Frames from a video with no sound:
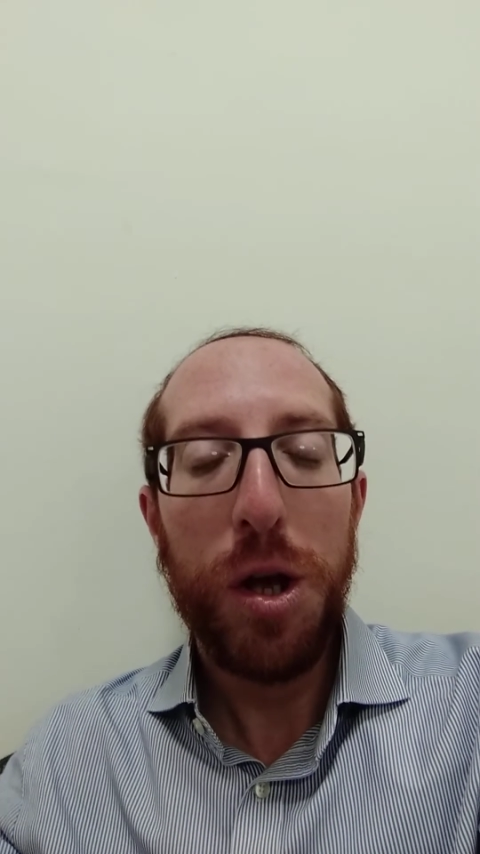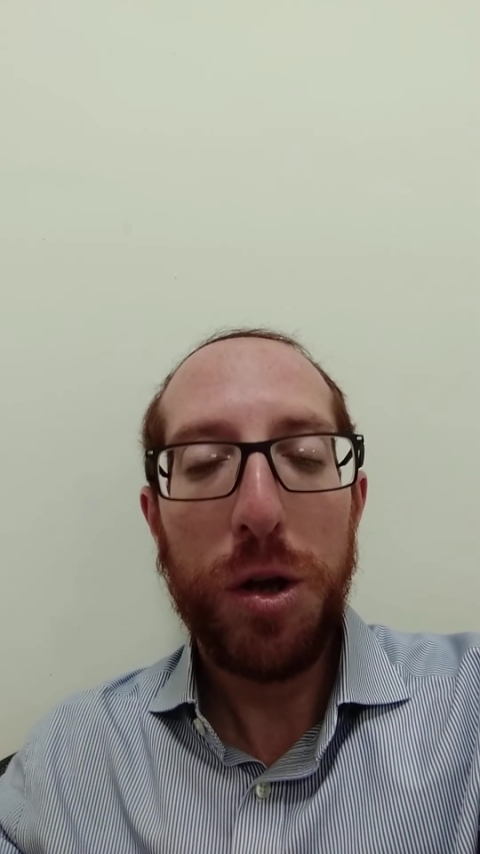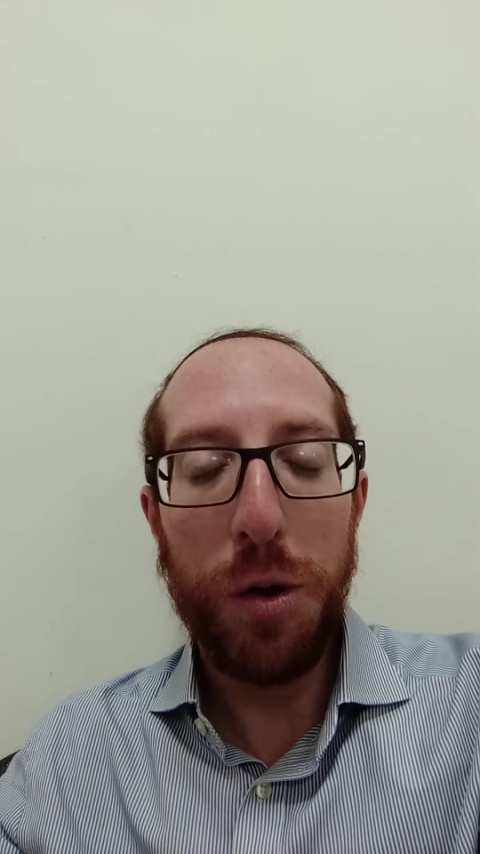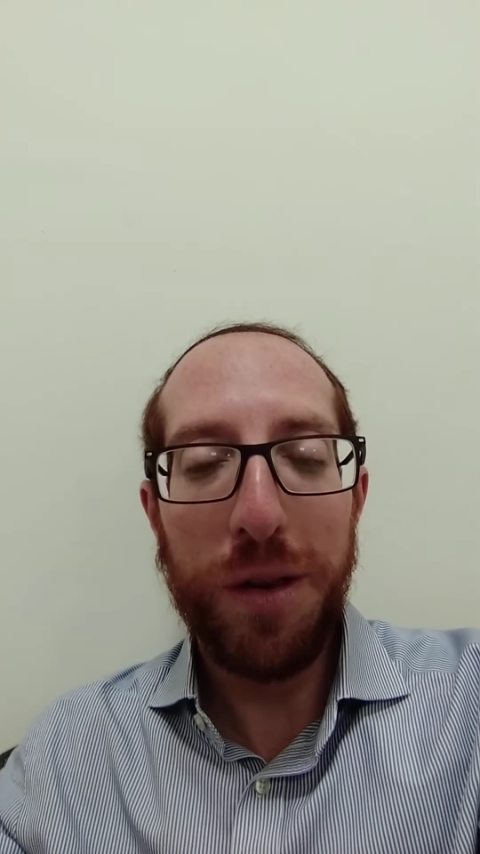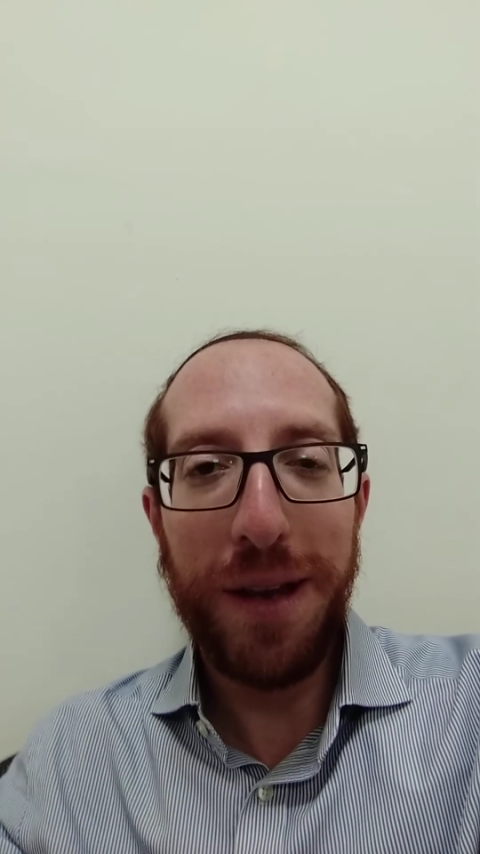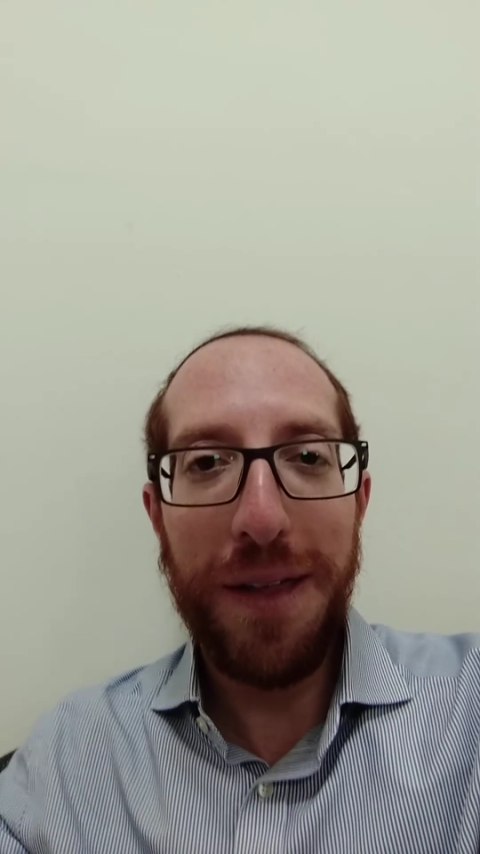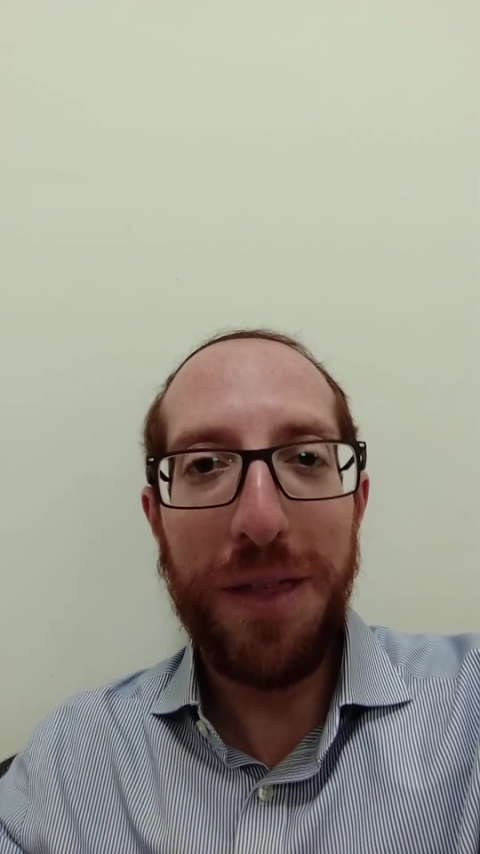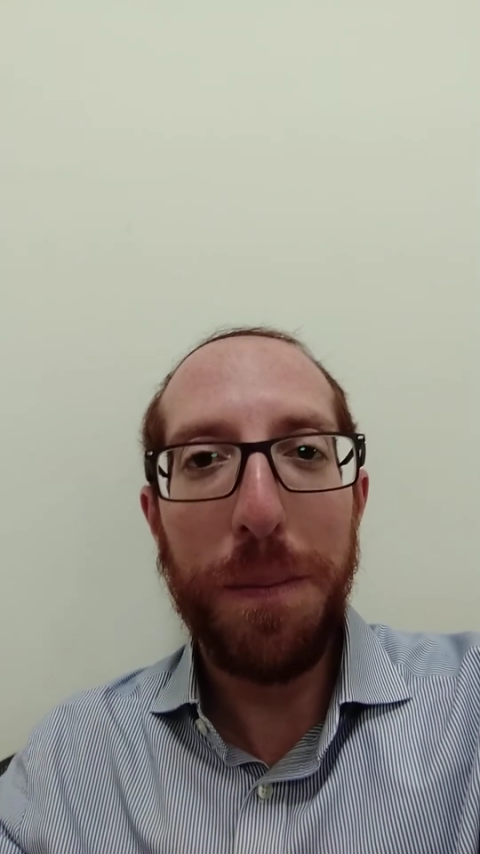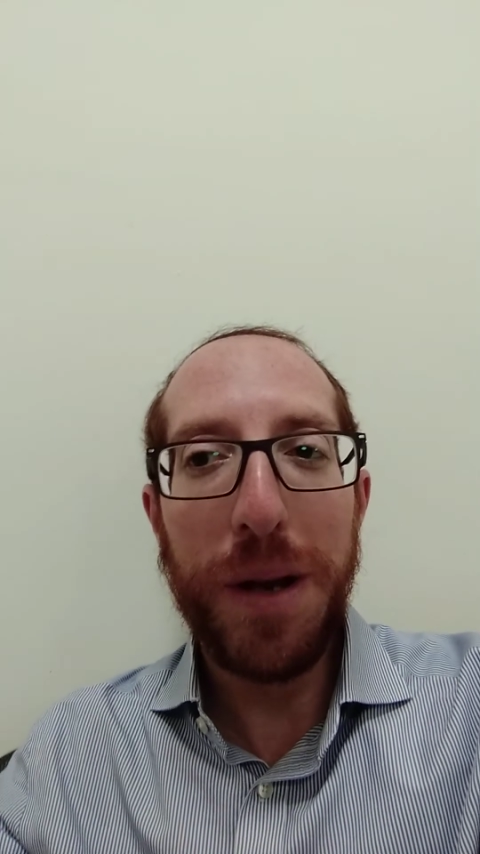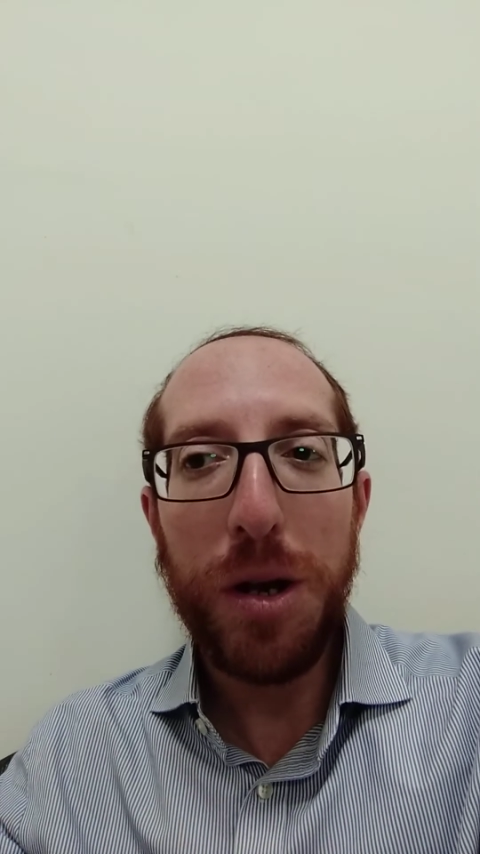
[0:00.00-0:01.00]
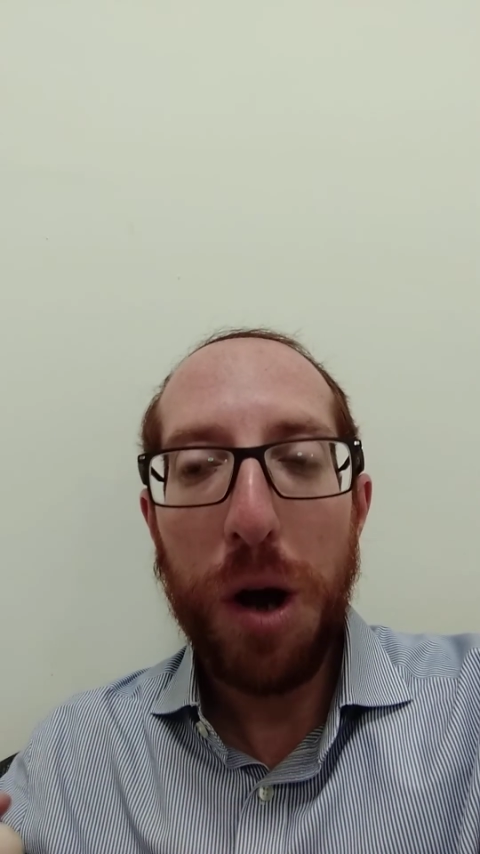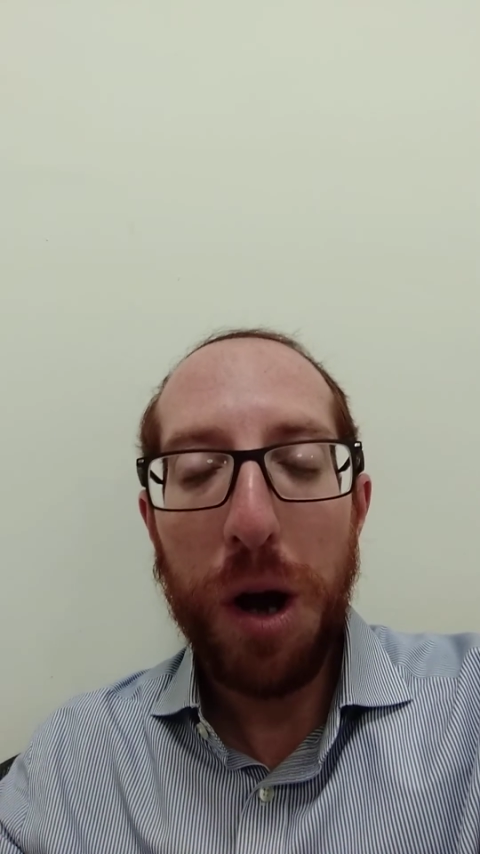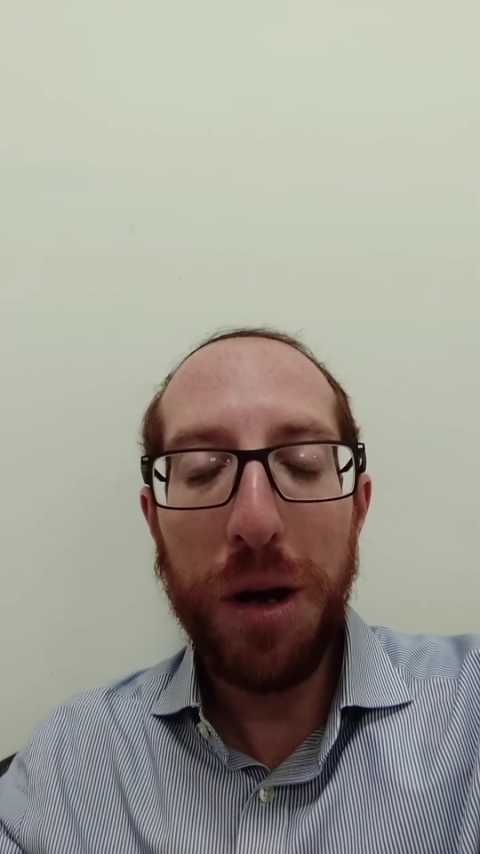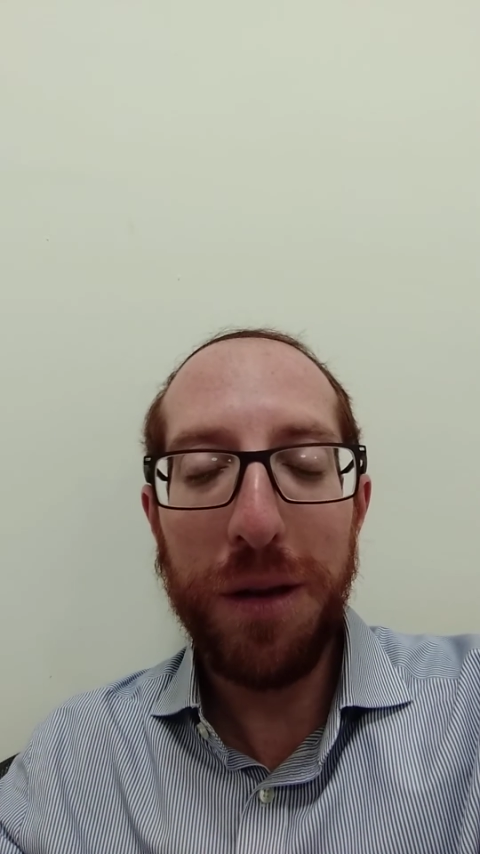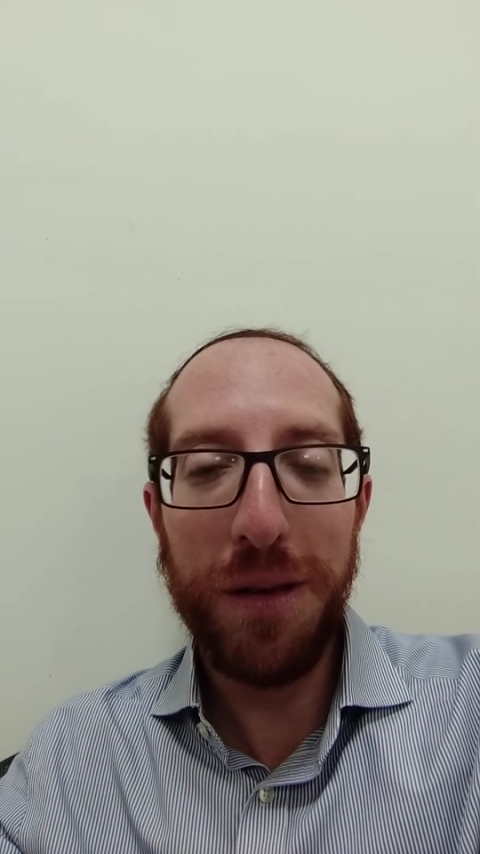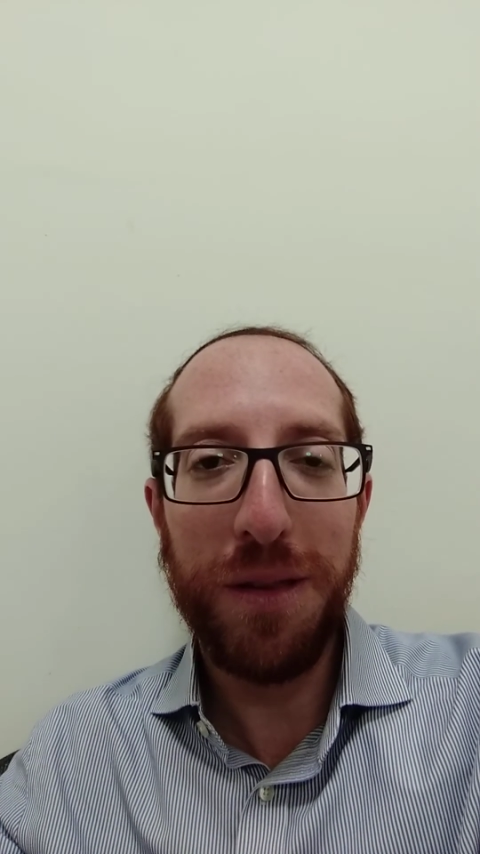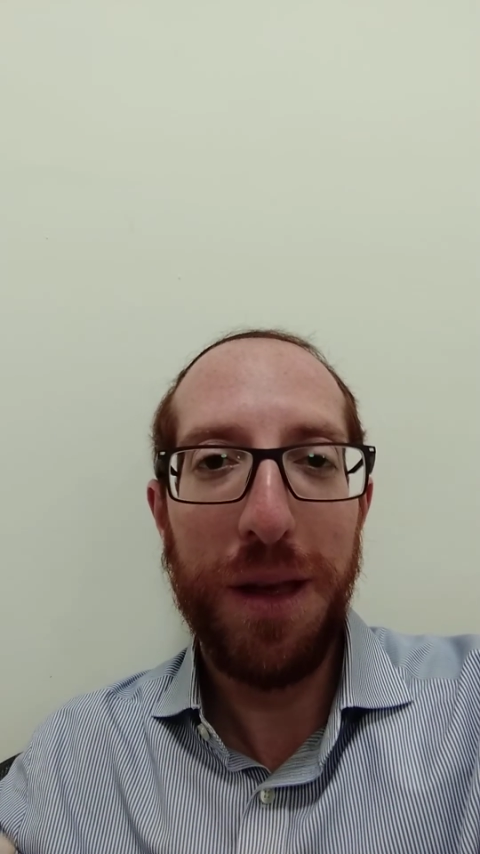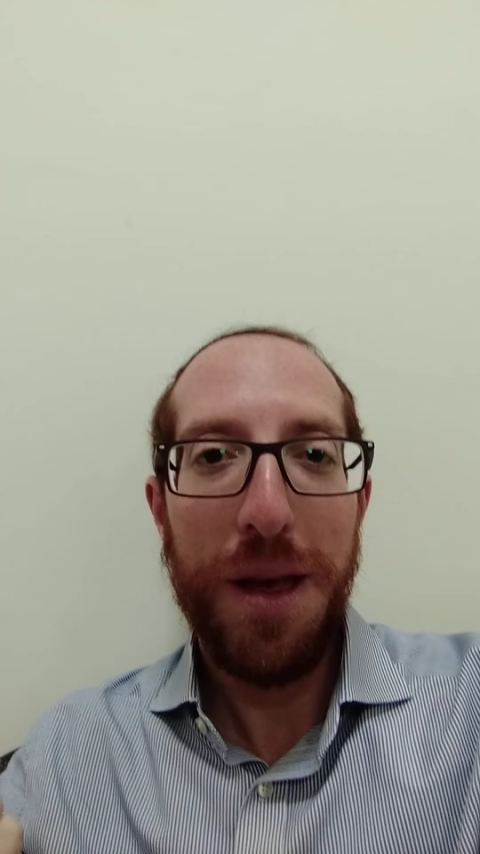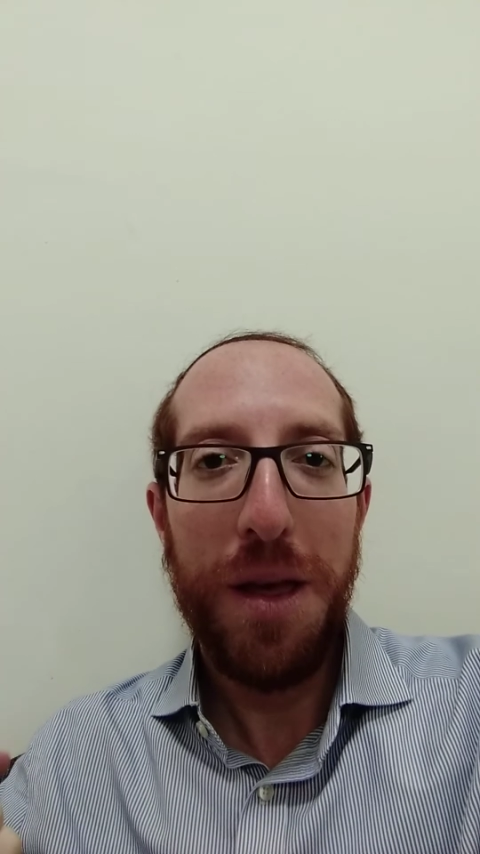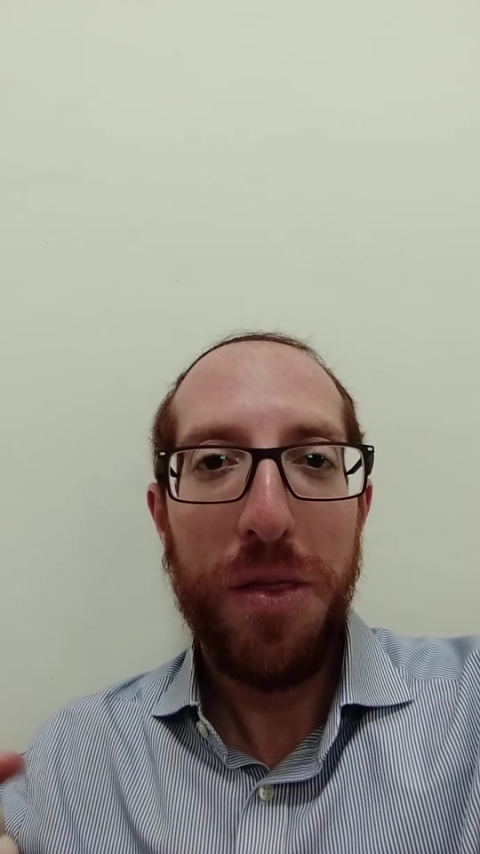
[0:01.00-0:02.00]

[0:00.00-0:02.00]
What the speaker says: go together because